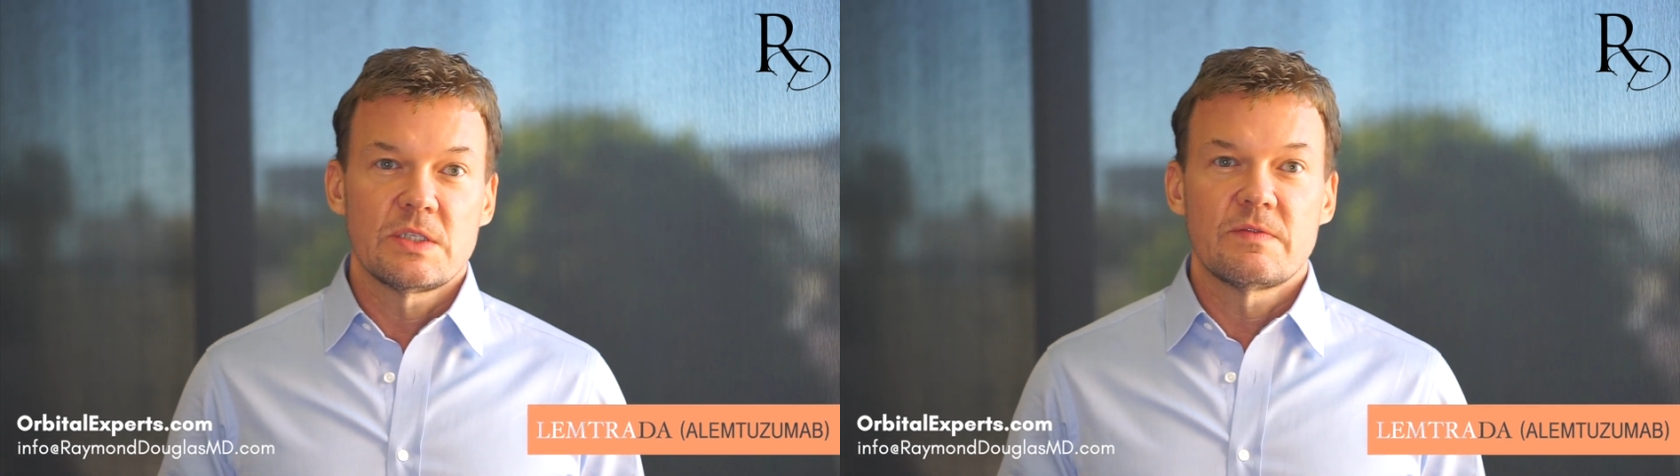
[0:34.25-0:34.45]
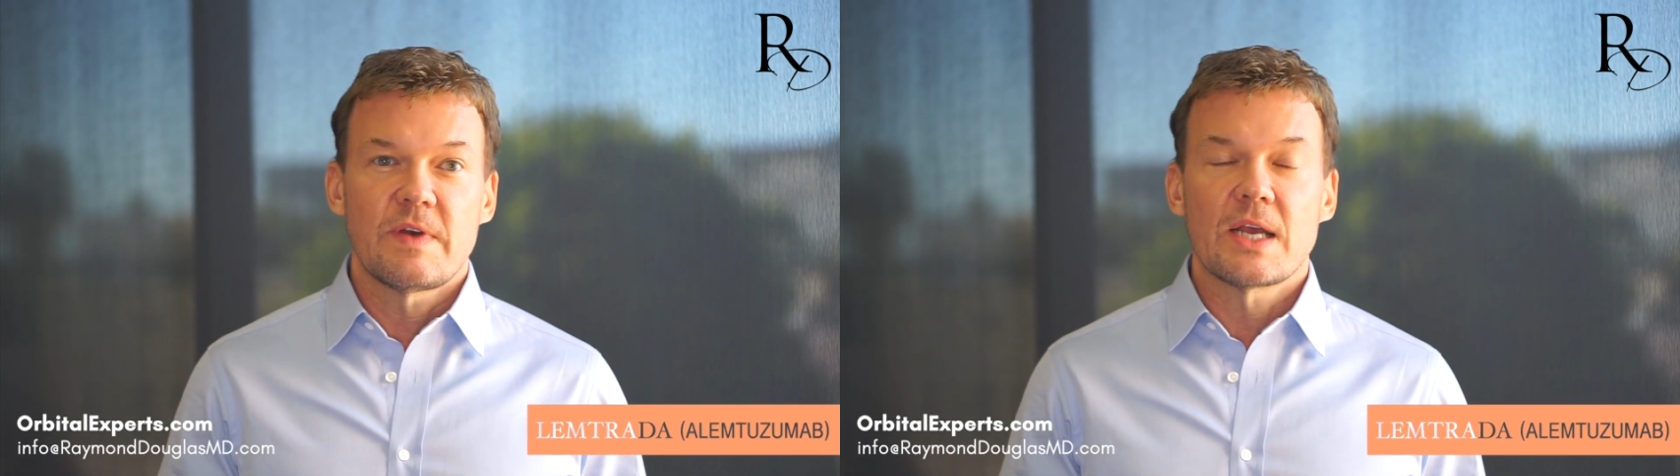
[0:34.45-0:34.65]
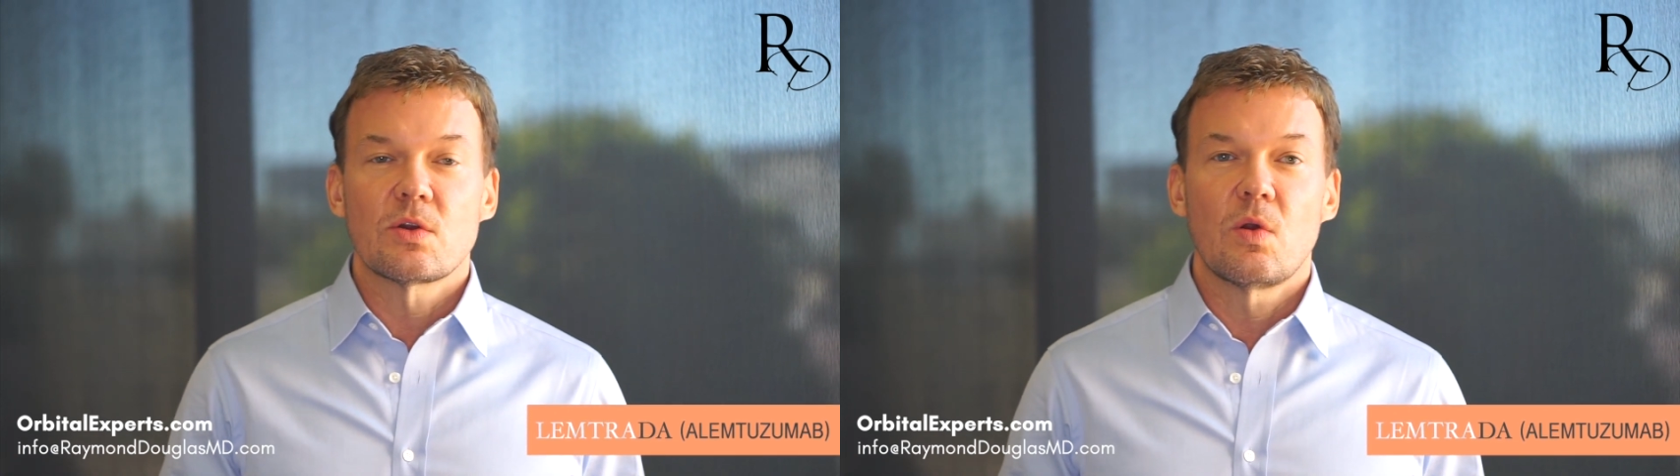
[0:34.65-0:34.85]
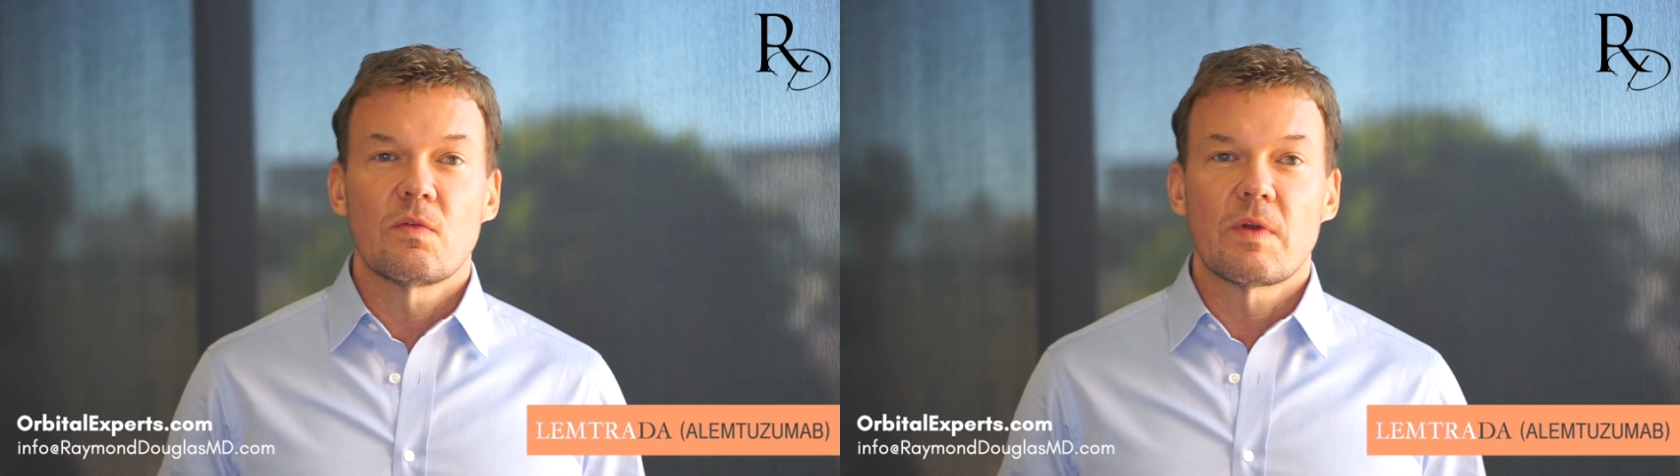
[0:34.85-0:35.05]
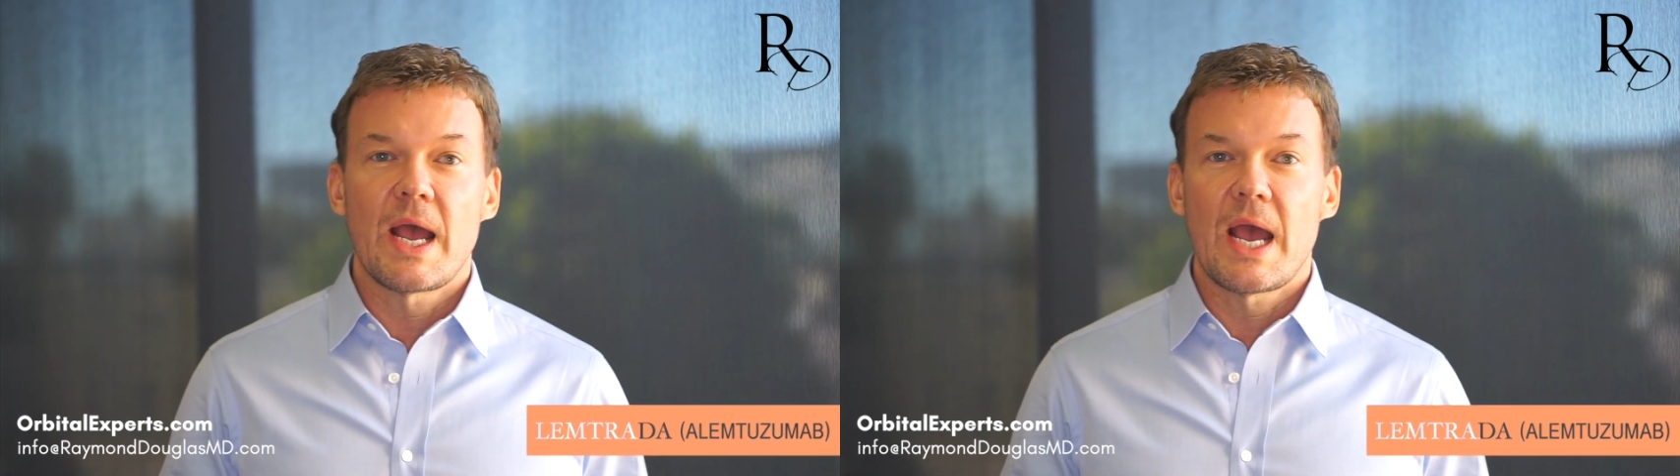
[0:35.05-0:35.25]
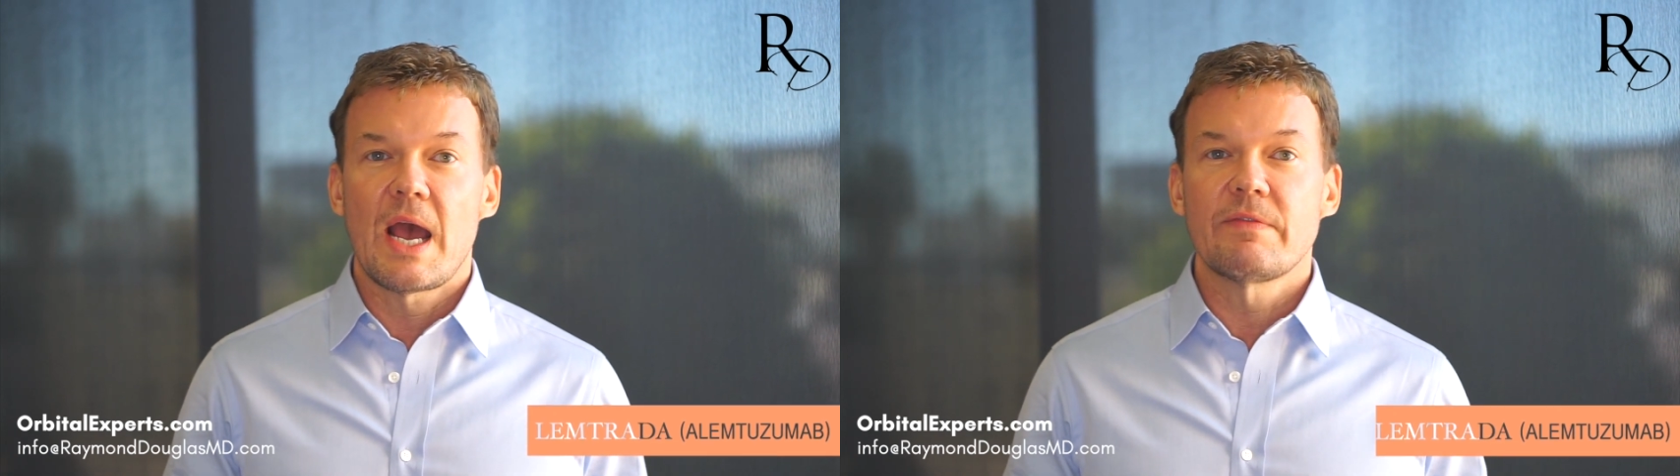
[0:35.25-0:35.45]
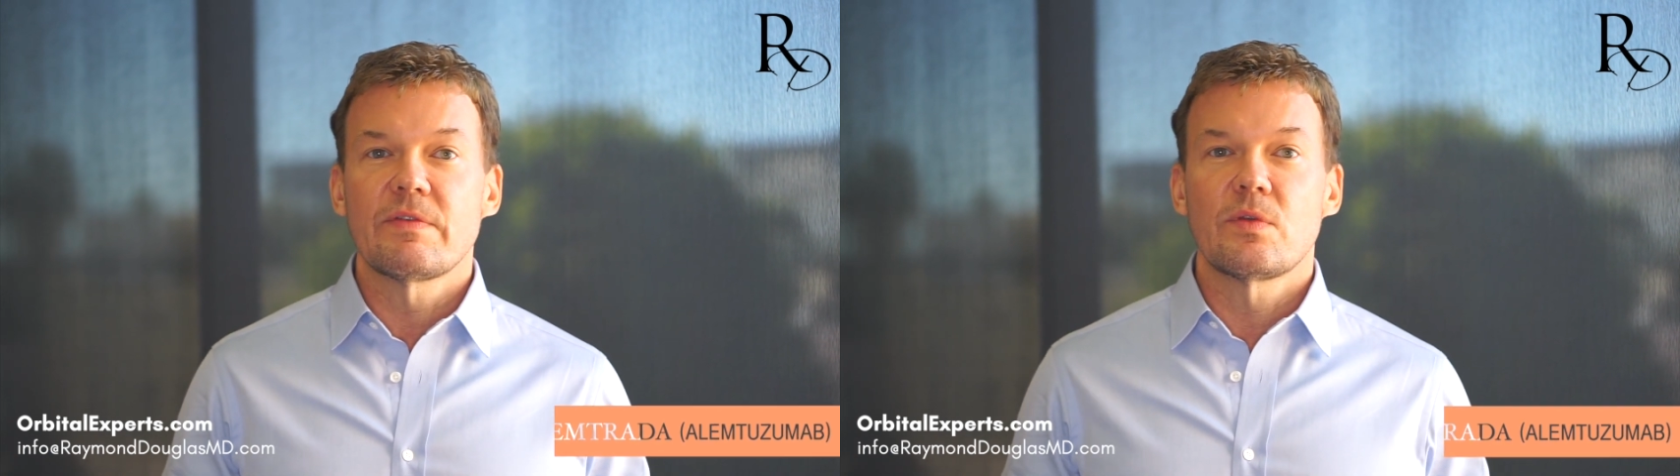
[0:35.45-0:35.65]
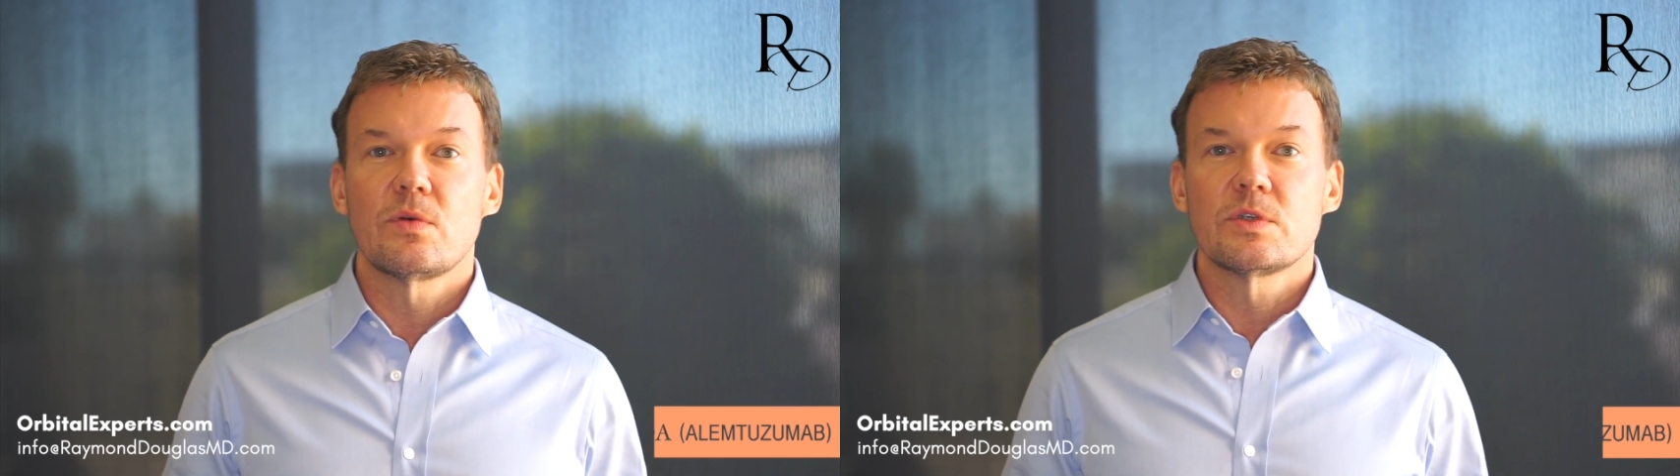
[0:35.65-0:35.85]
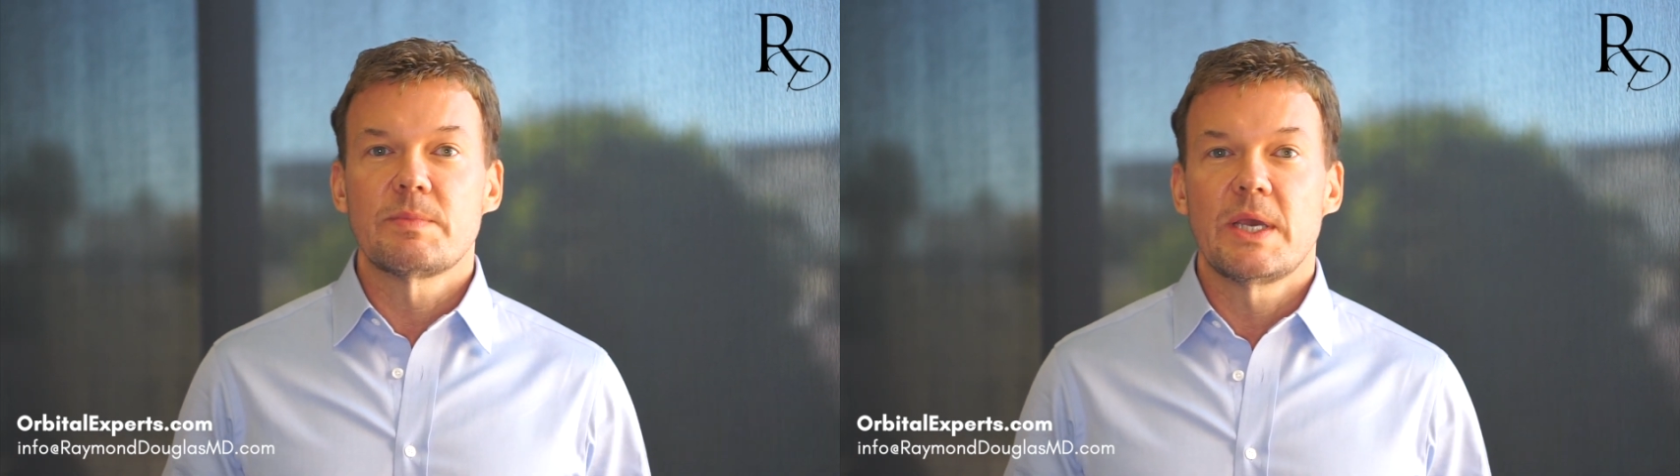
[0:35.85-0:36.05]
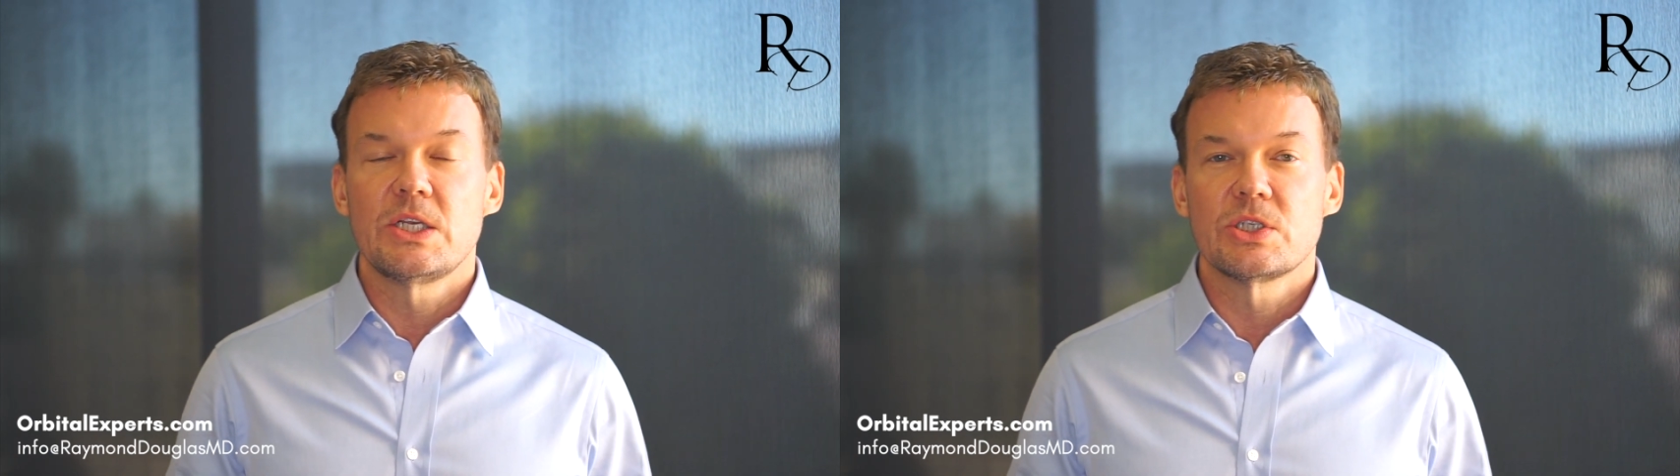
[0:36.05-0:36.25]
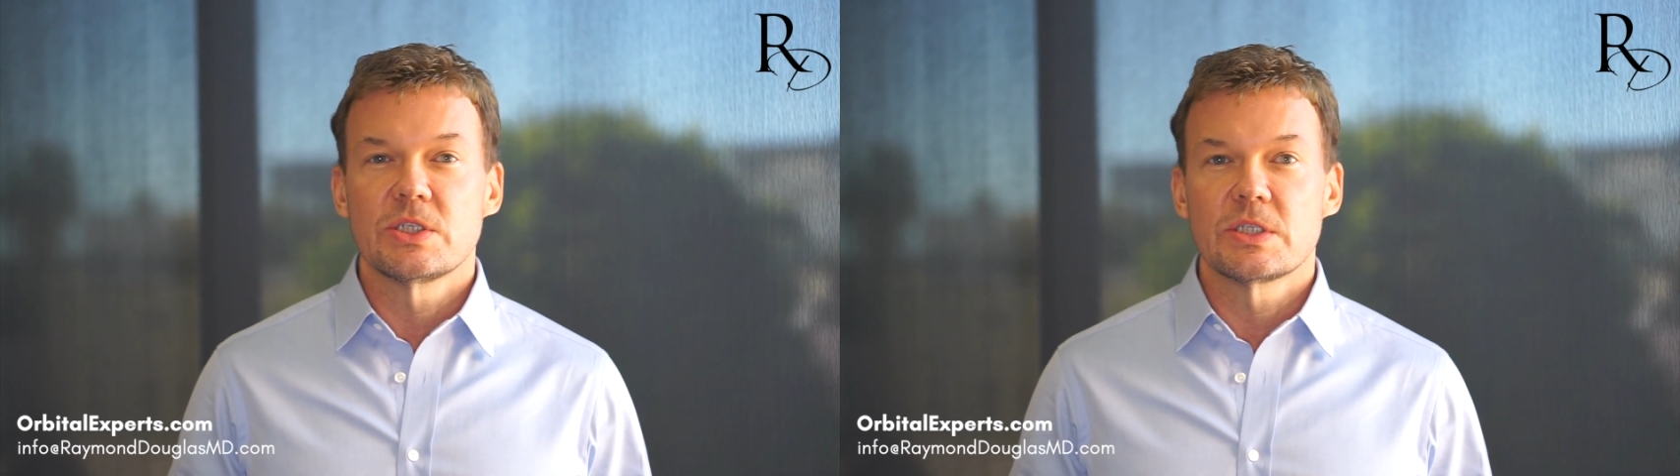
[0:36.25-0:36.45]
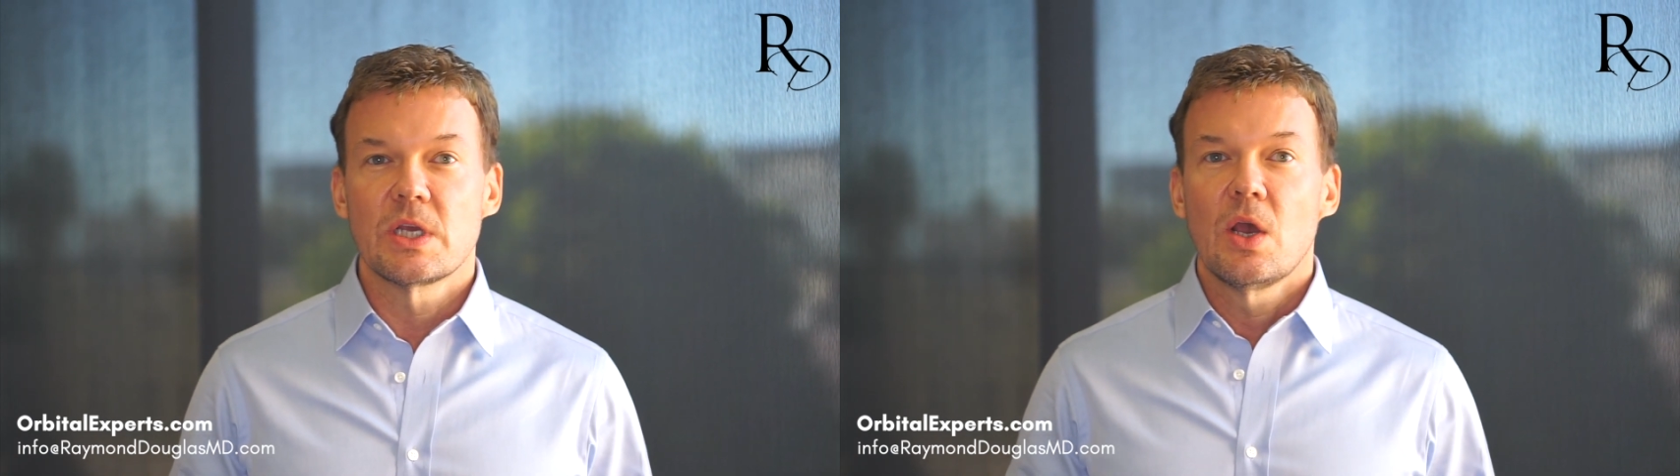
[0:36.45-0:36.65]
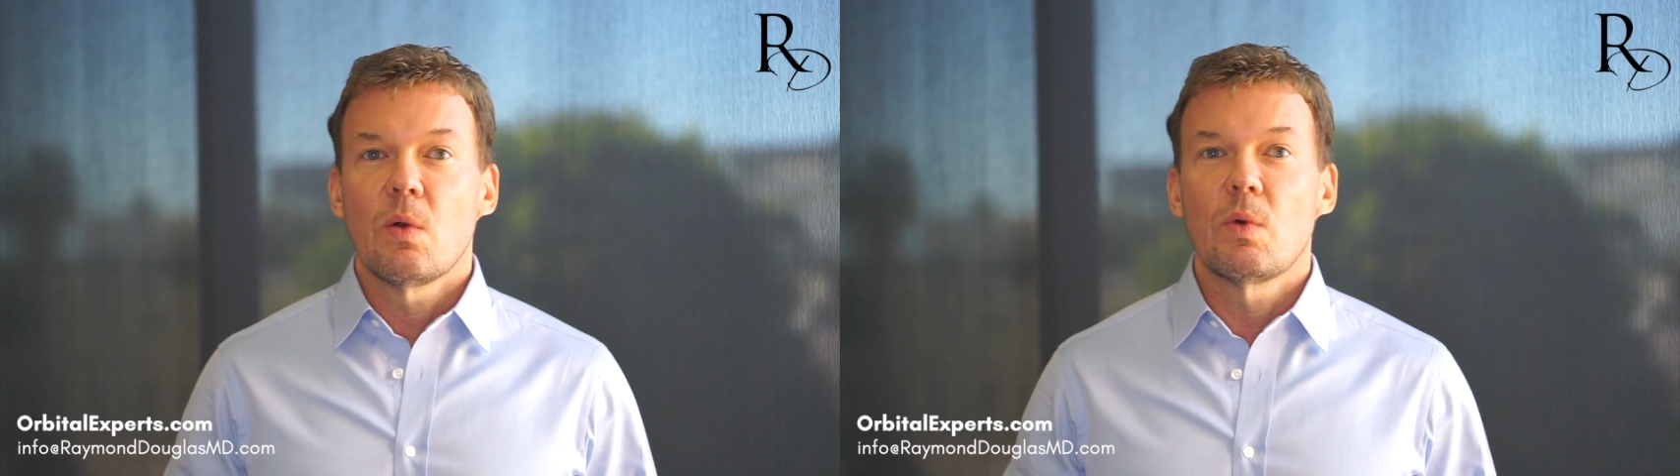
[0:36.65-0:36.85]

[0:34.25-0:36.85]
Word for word: in fact, over half of those patients,